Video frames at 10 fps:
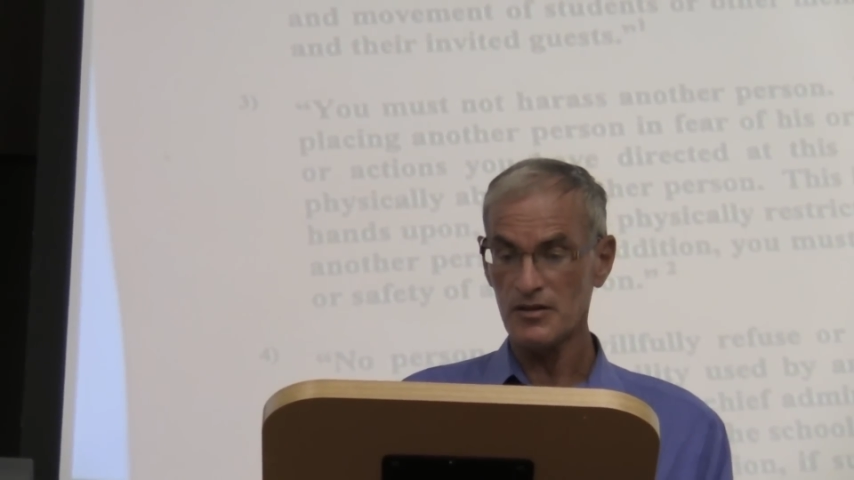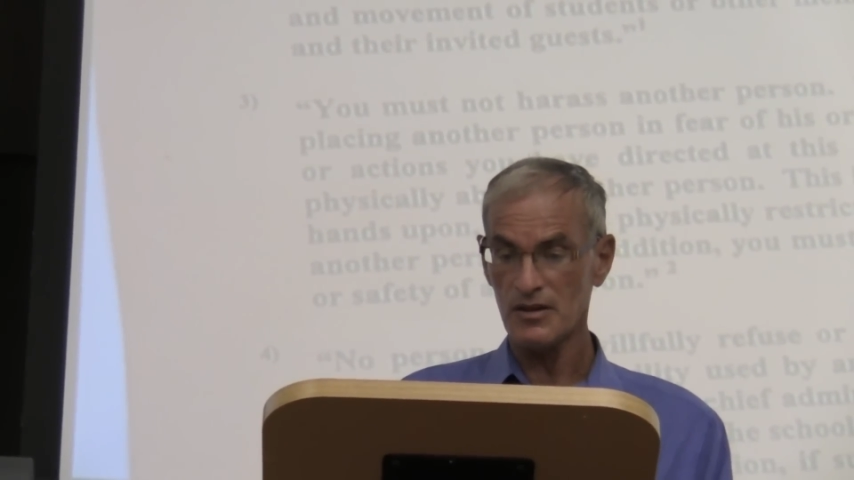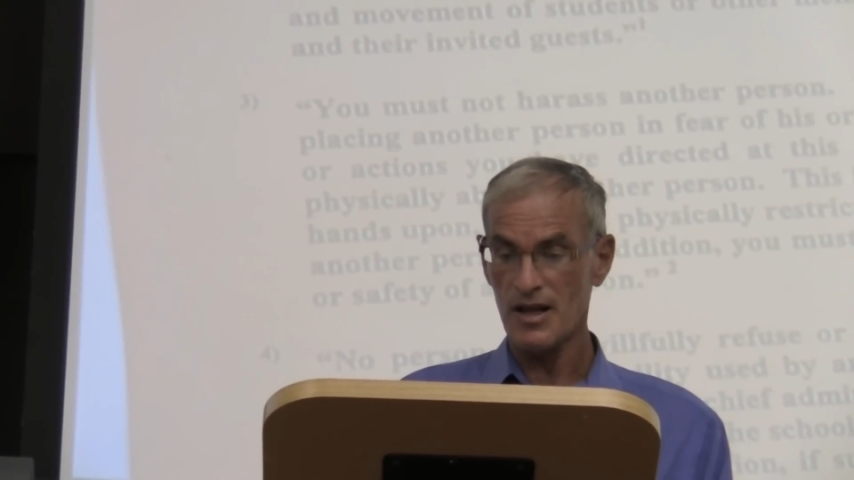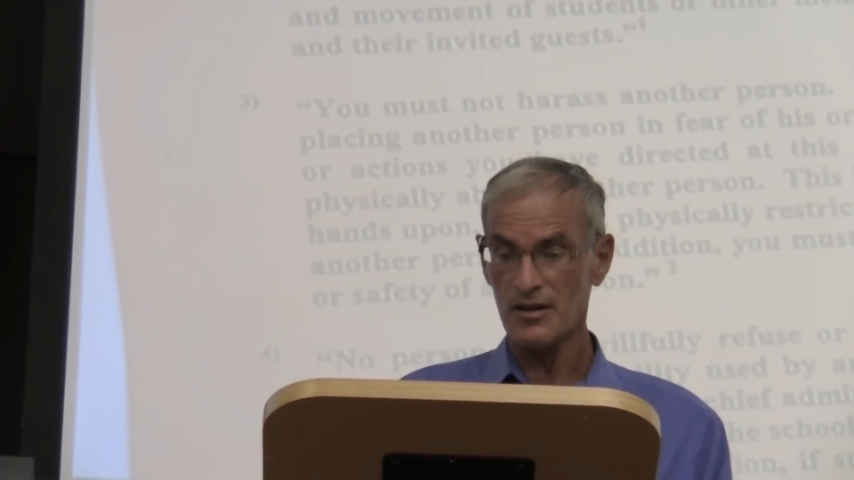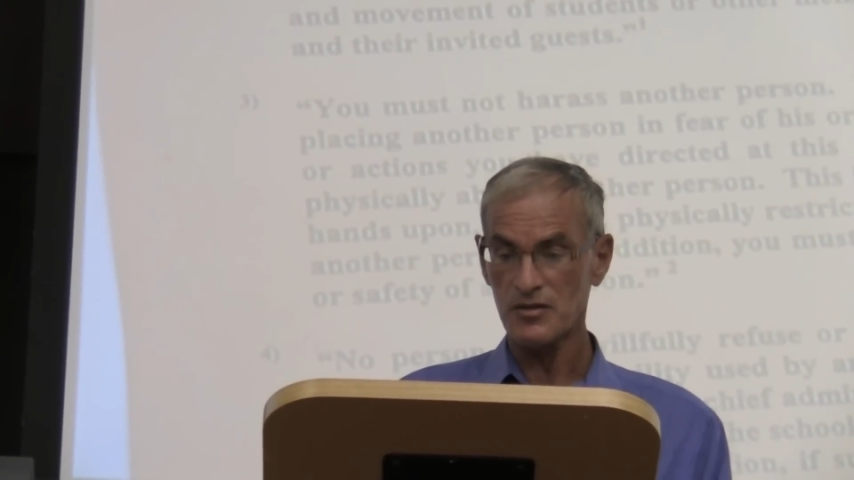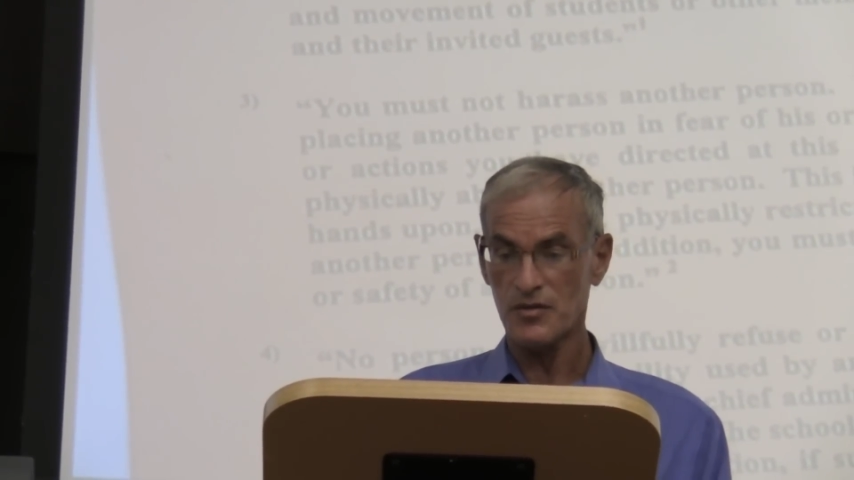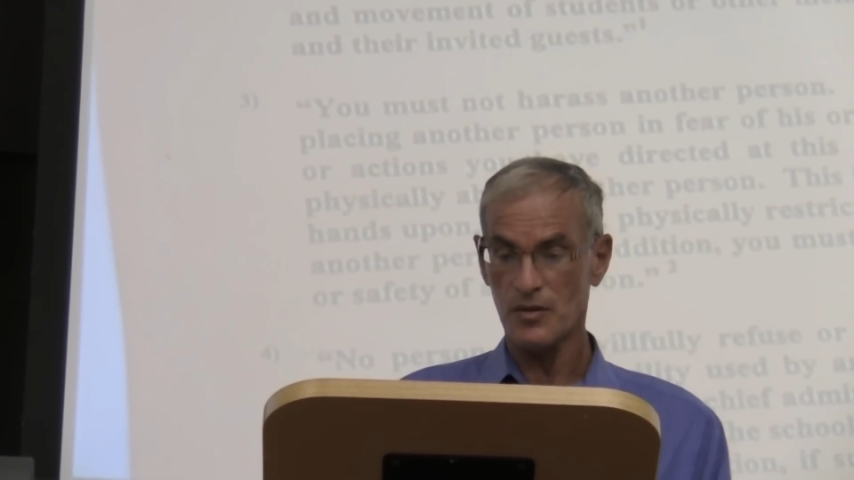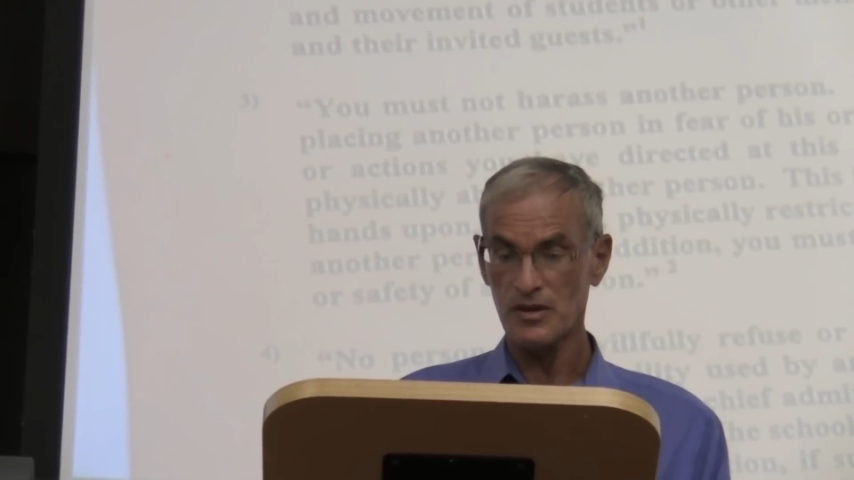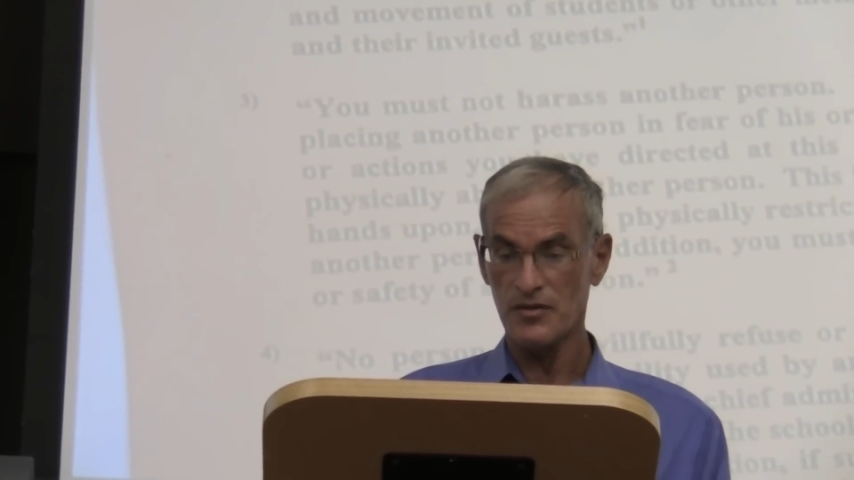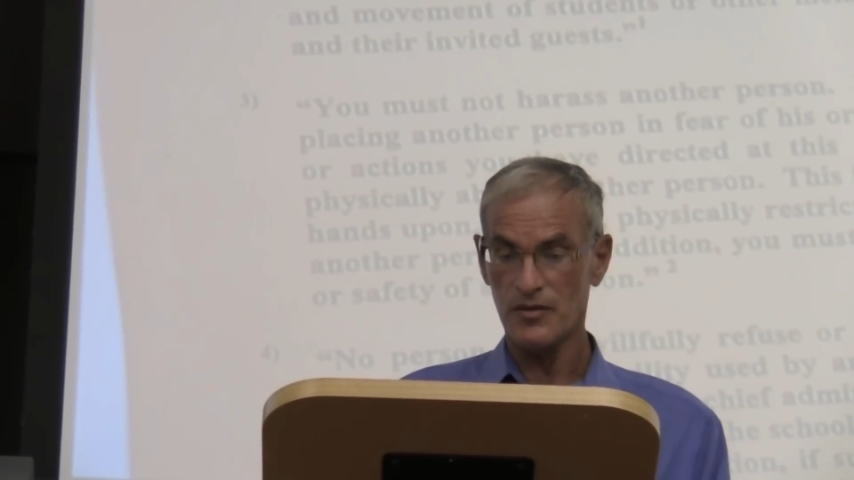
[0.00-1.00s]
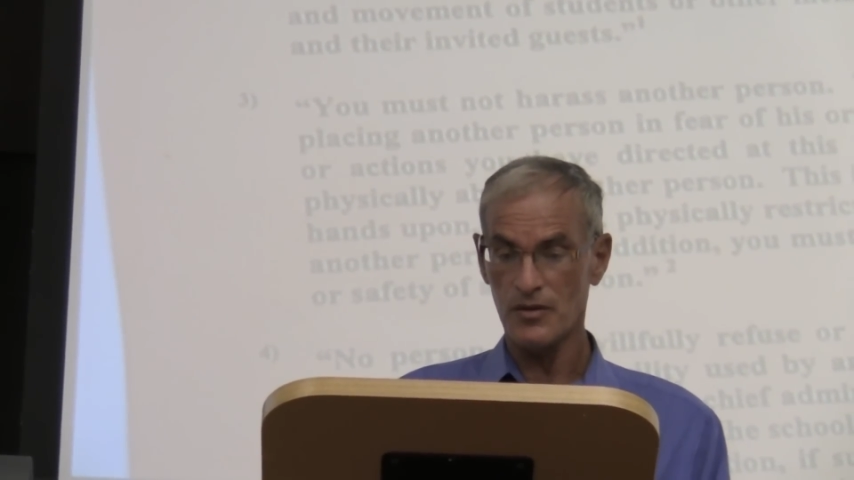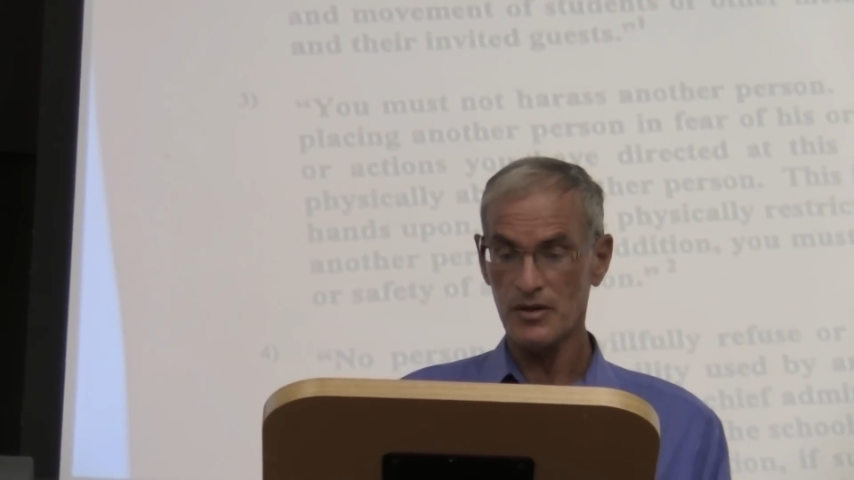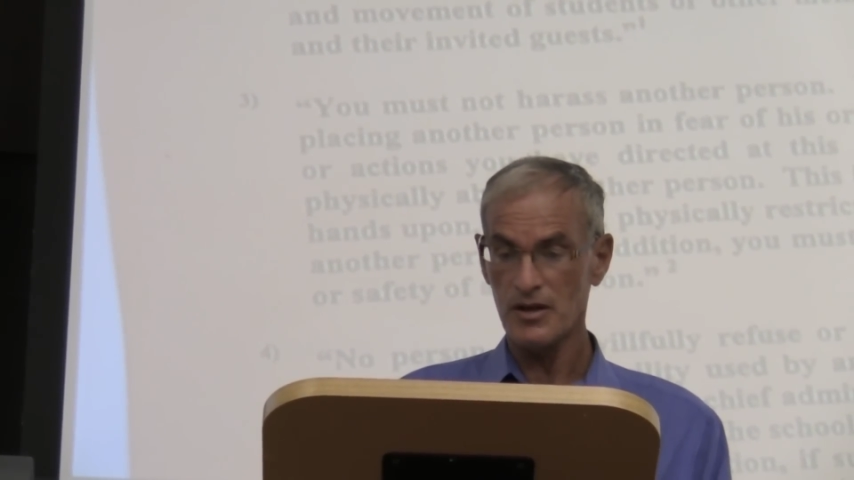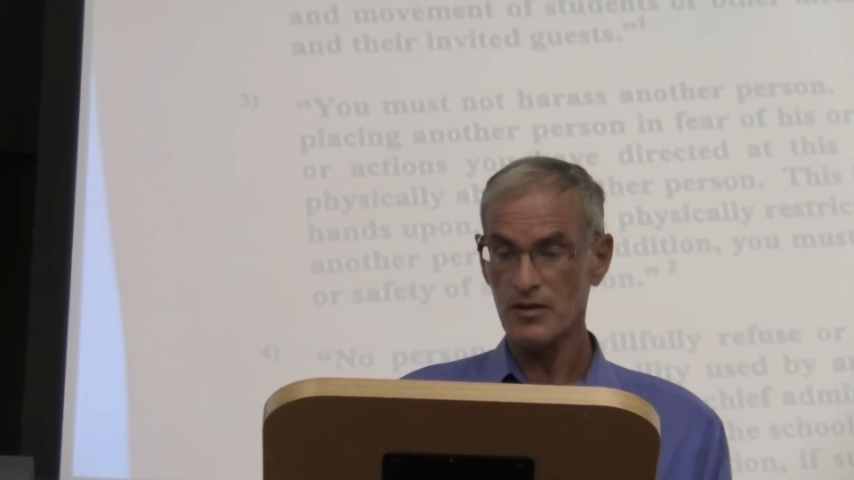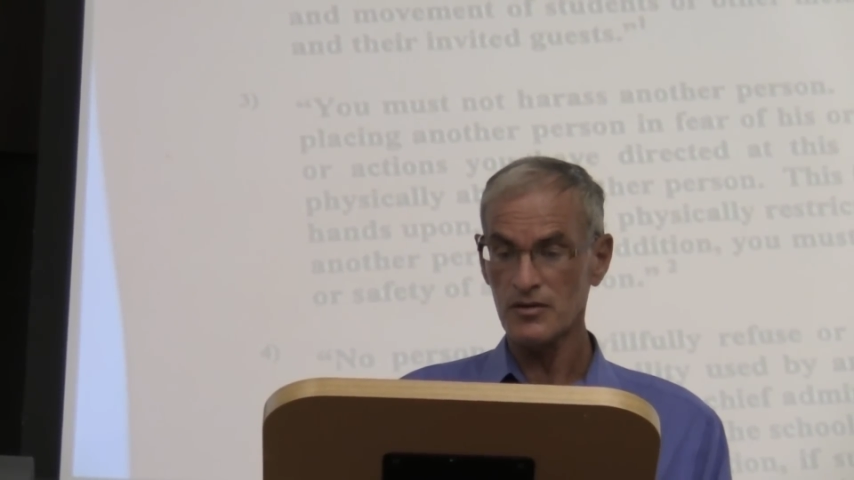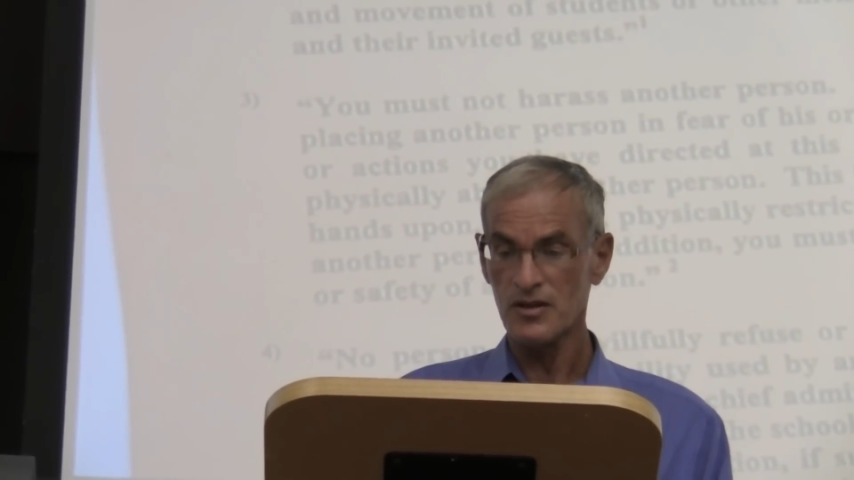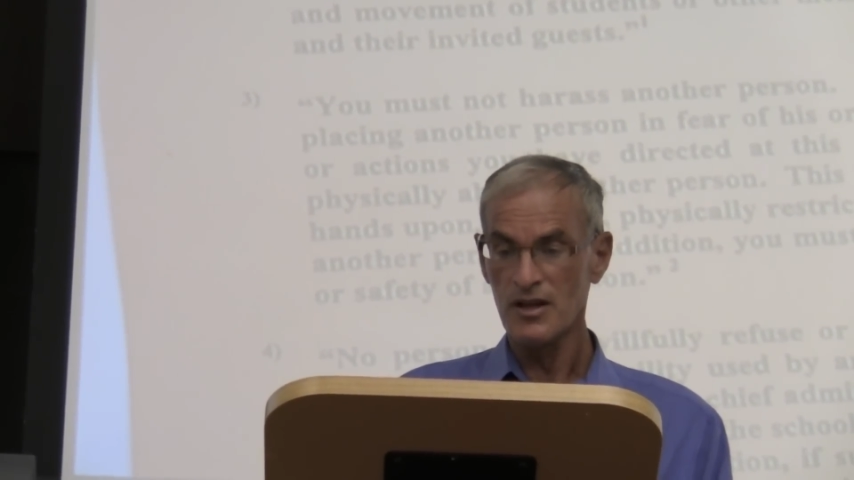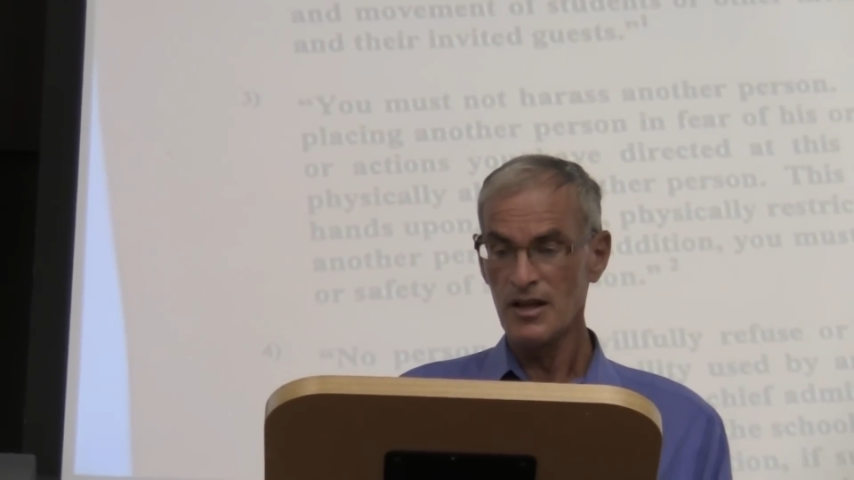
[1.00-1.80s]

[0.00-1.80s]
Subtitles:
in the last 44 years,